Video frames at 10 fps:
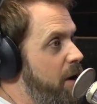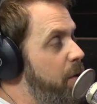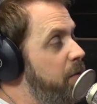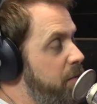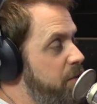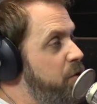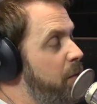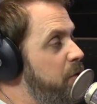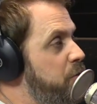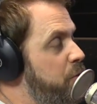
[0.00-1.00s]
I went with
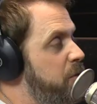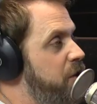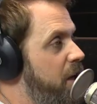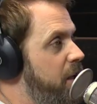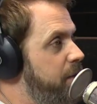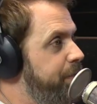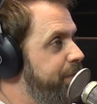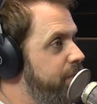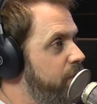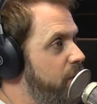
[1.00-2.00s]
elementary school with Jenny.
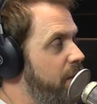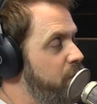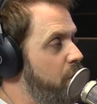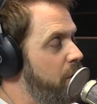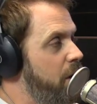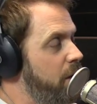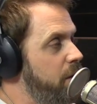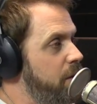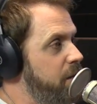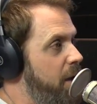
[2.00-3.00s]
She was I've known her a long,
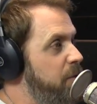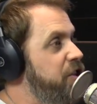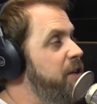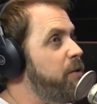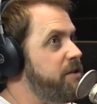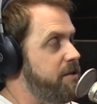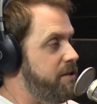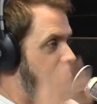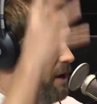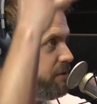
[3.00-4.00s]
long time, and she was
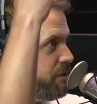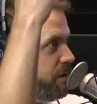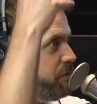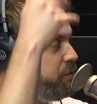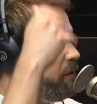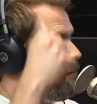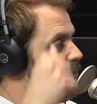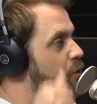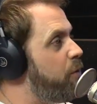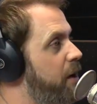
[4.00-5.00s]
dancer in Studio
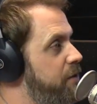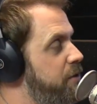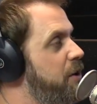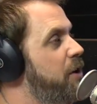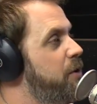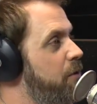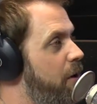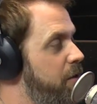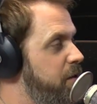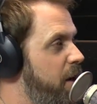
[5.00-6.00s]
54 when I used to go
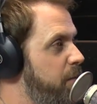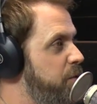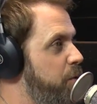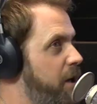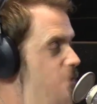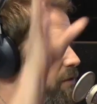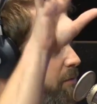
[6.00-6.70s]
all the time, swinging from.